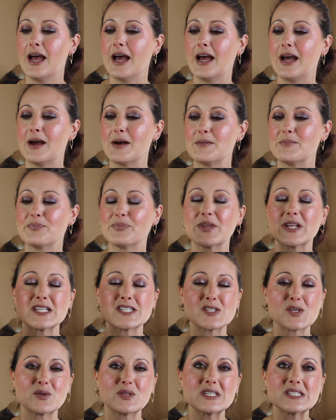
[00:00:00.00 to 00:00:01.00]
Um,
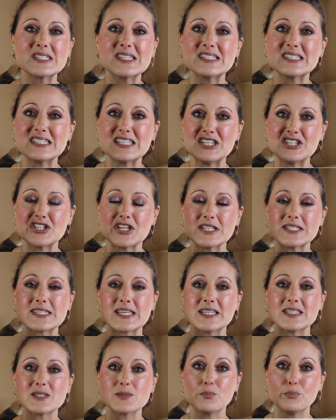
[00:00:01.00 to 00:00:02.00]
so this is CJ
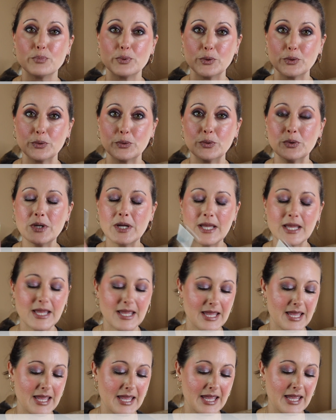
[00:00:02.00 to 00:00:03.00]
Scents Boo
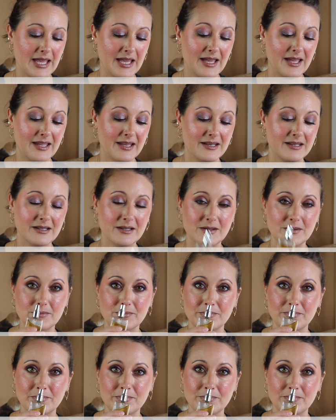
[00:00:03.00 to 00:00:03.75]
and